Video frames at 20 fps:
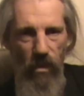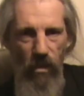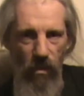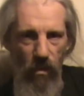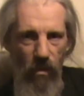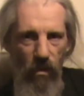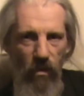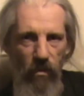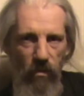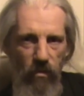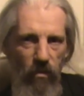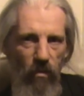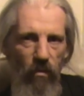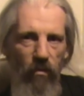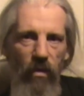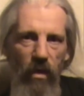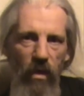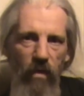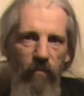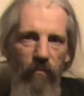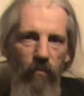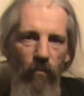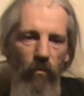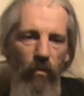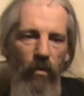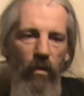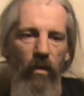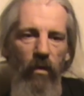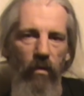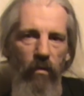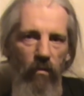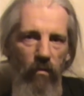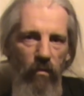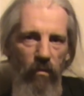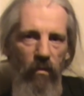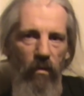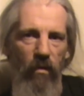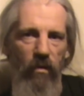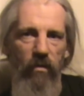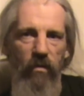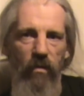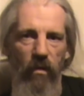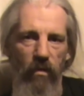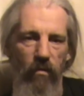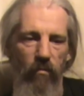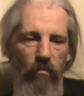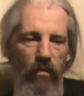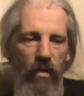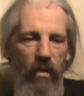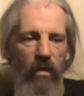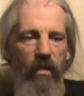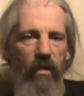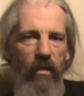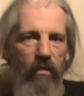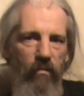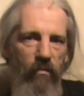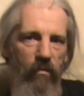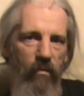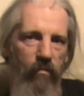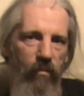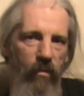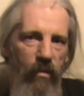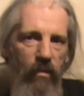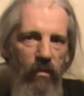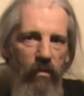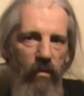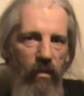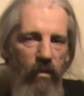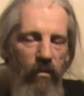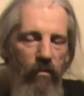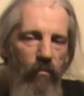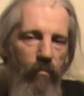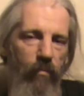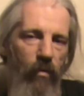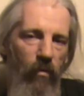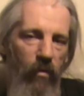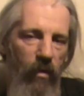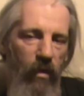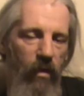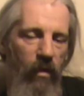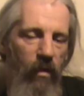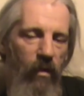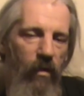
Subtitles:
And so therefore, you, like I said, you'll get the extra sweetness, the extra body.